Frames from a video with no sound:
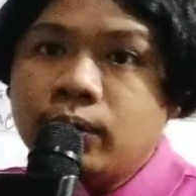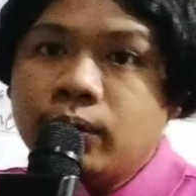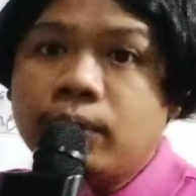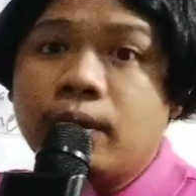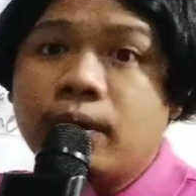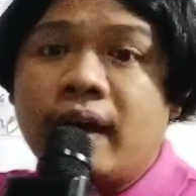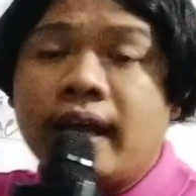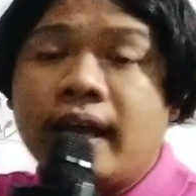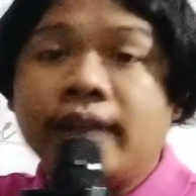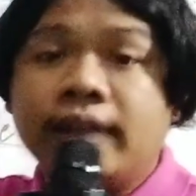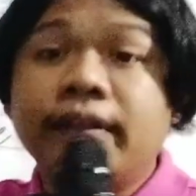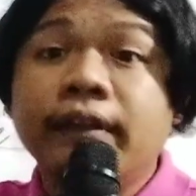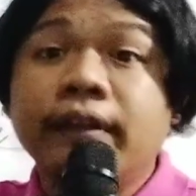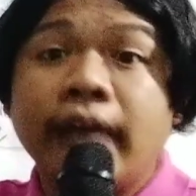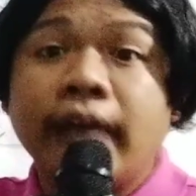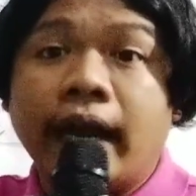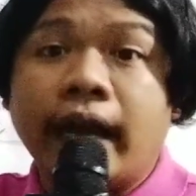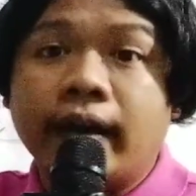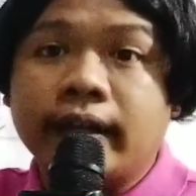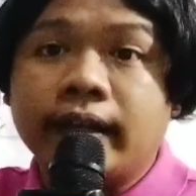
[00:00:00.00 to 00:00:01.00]
to
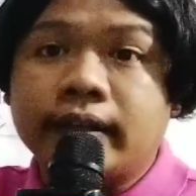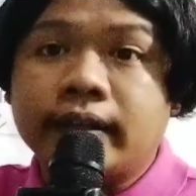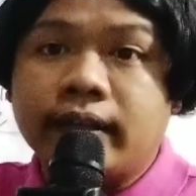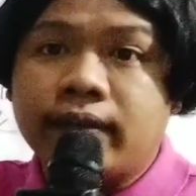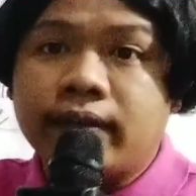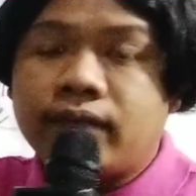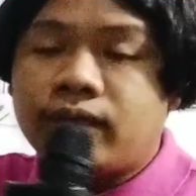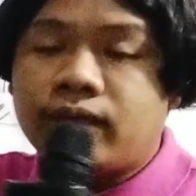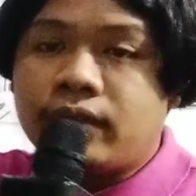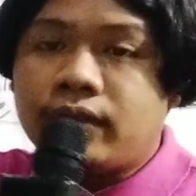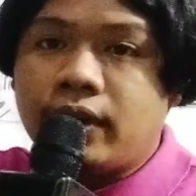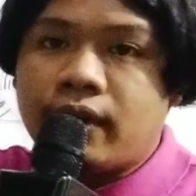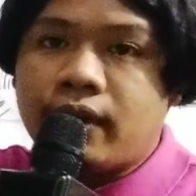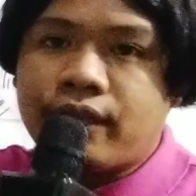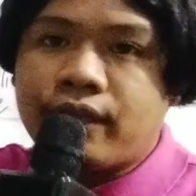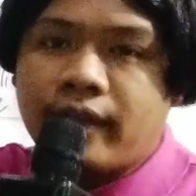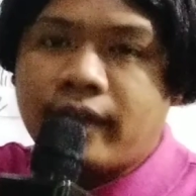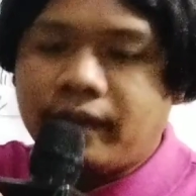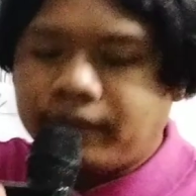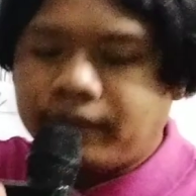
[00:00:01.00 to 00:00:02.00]
the narrative,
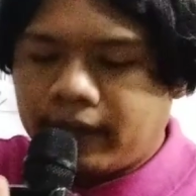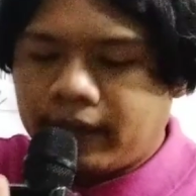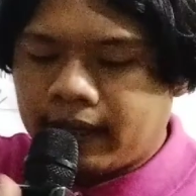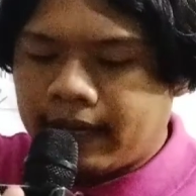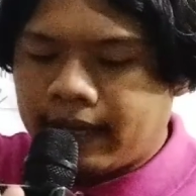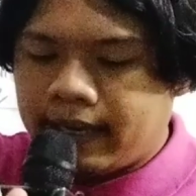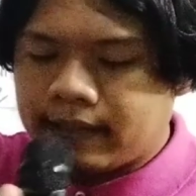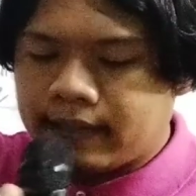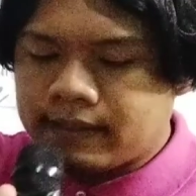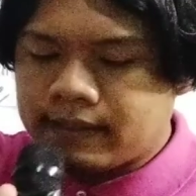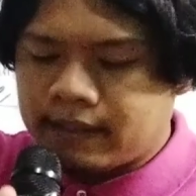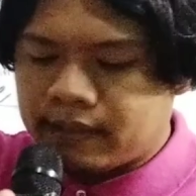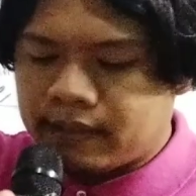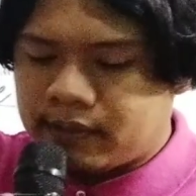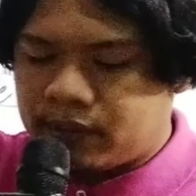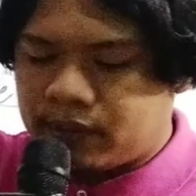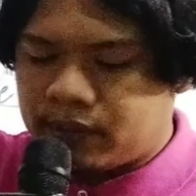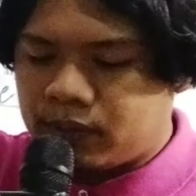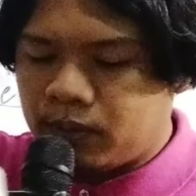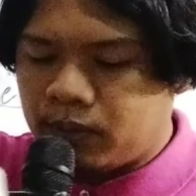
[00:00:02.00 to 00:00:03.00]
the authentic
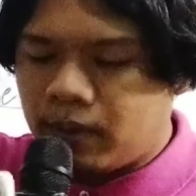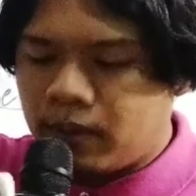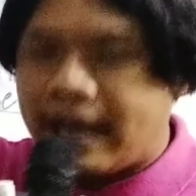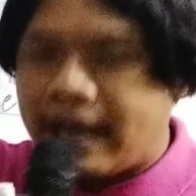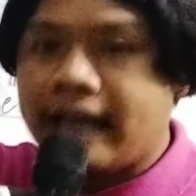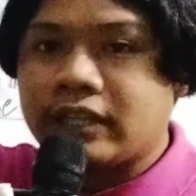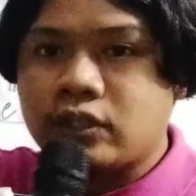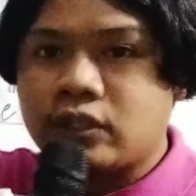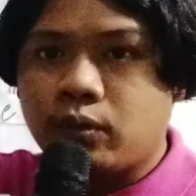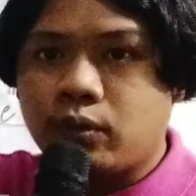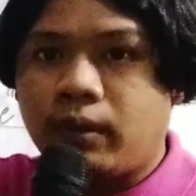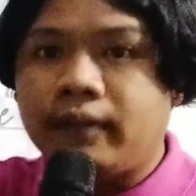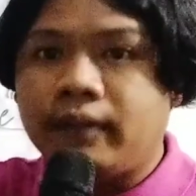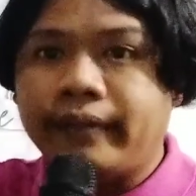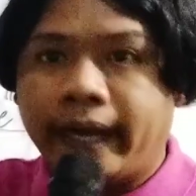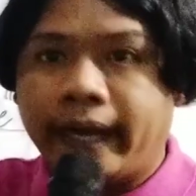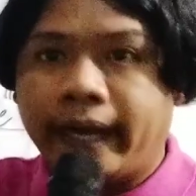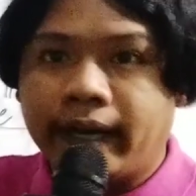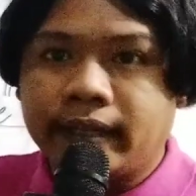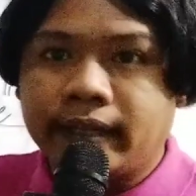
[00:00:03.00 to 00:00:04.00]
access to
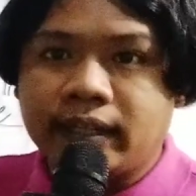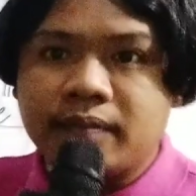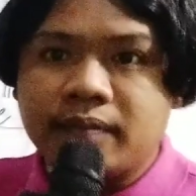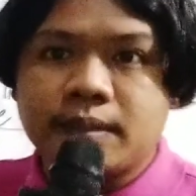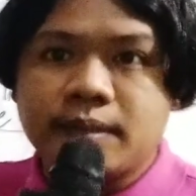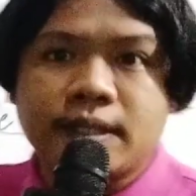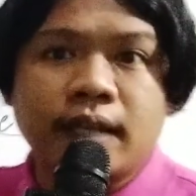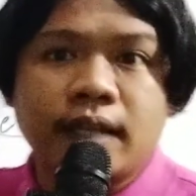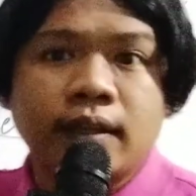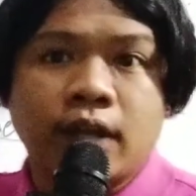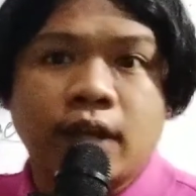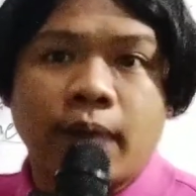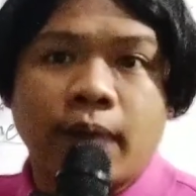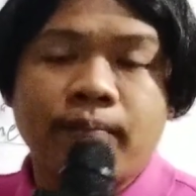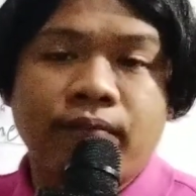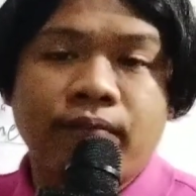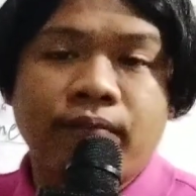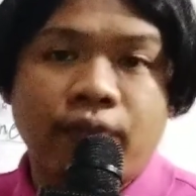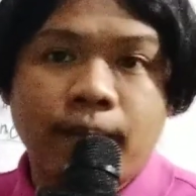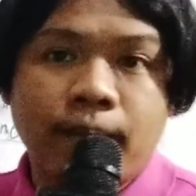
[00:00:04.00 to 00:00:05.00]
actual narratives
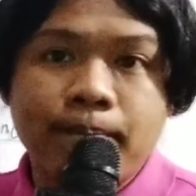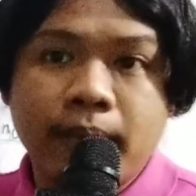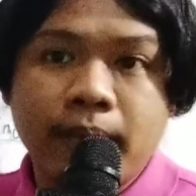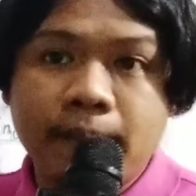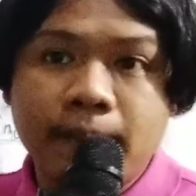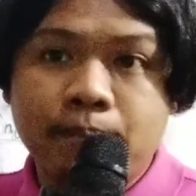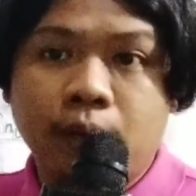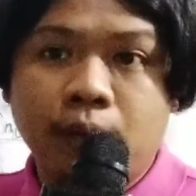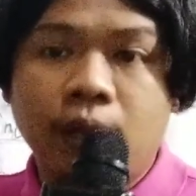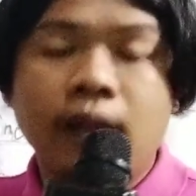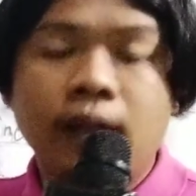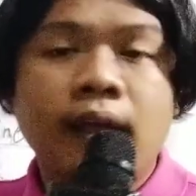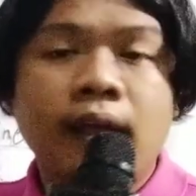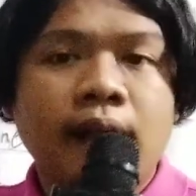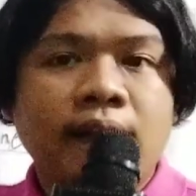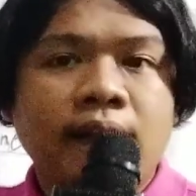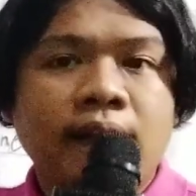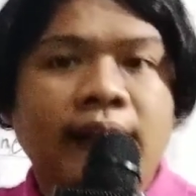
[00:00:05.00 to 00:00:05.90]
that come from people.